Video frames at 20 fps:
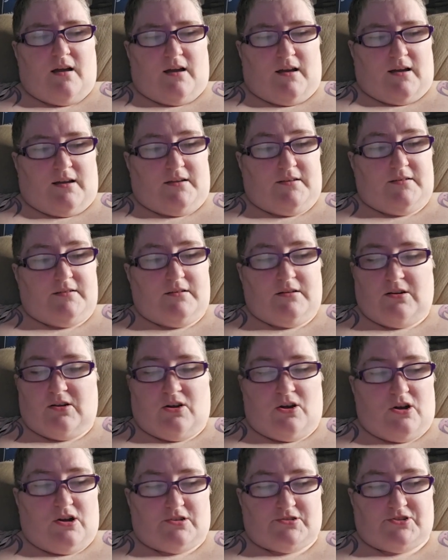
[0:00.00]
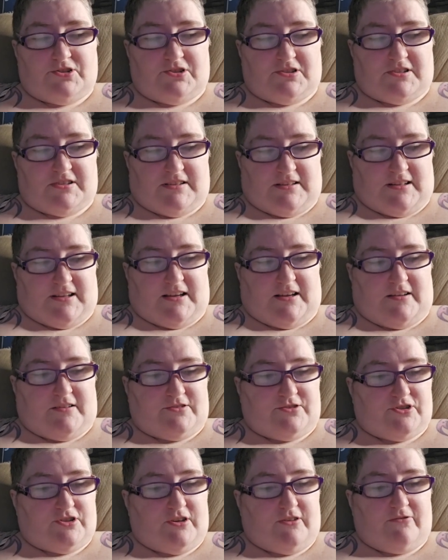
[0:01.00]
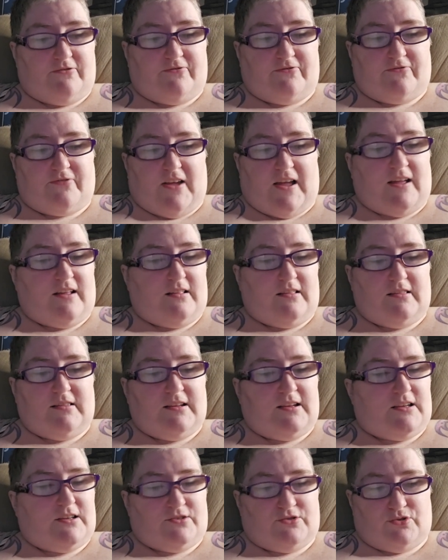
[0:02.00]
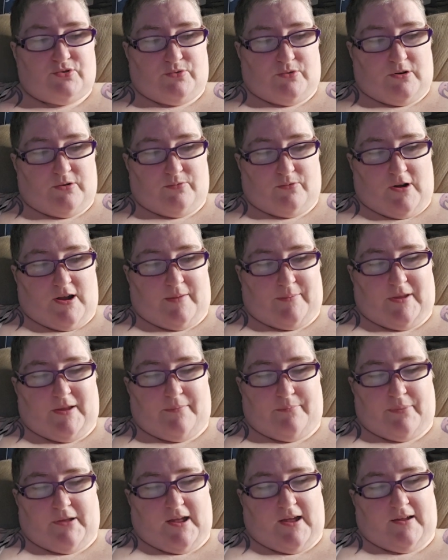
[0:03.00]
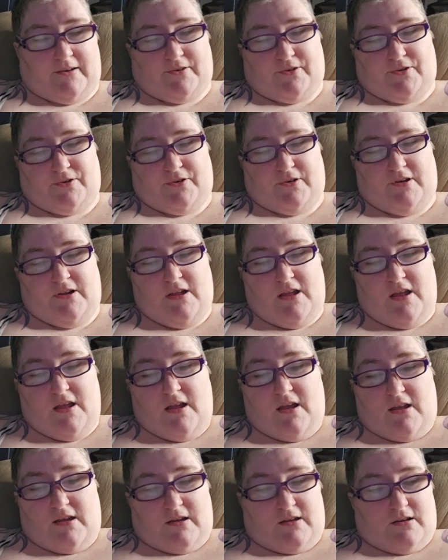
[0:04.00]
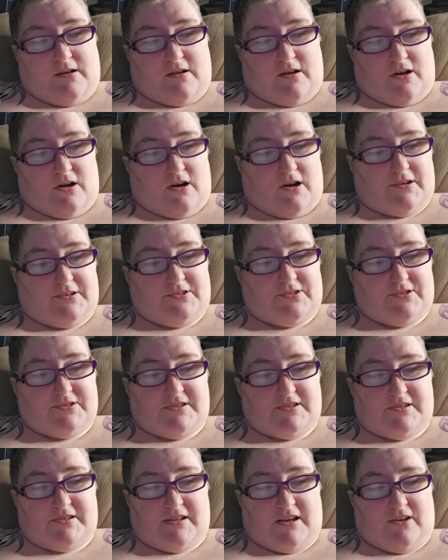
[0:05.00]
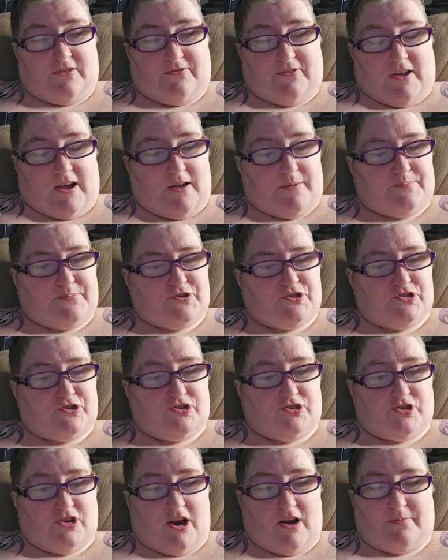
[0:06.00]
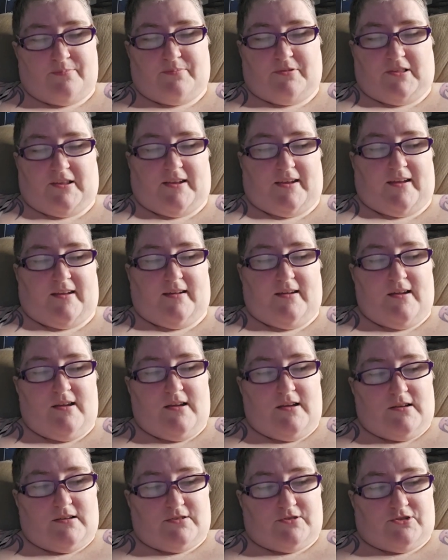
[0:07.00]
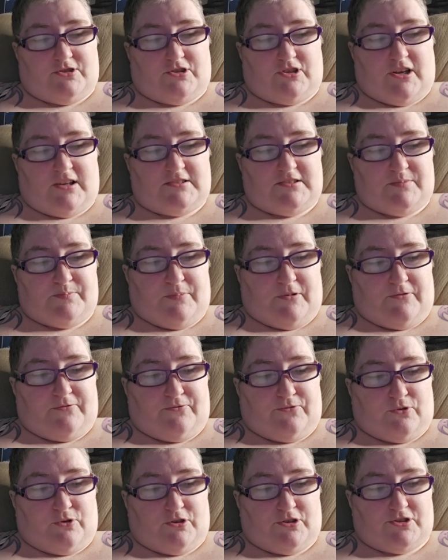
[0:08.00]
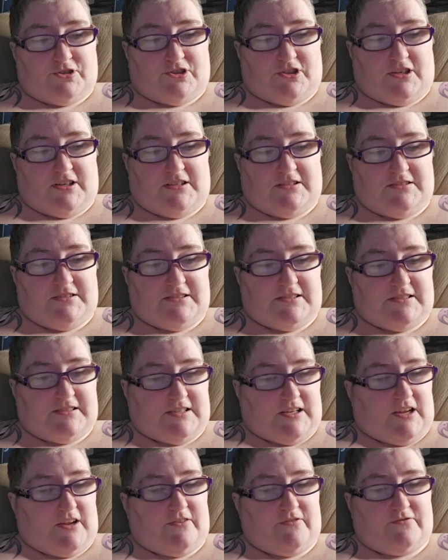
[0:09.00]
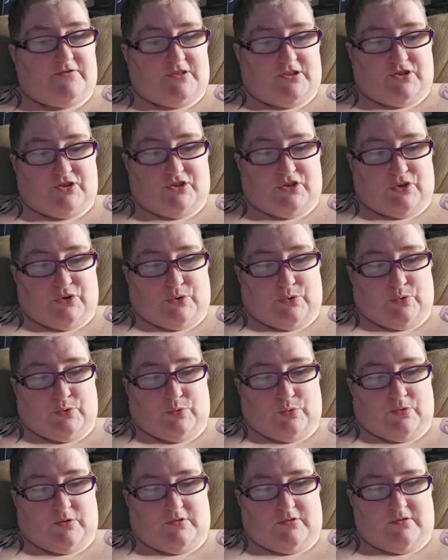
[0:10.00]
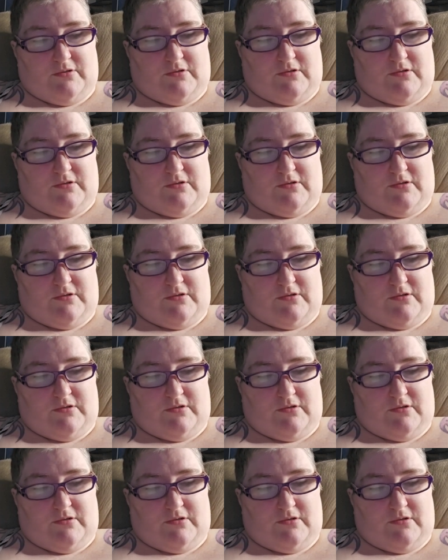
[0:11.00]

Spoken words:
Unconsciously, she fell into a rhyming pattern and caught herself up sharply just before she conceived a tune.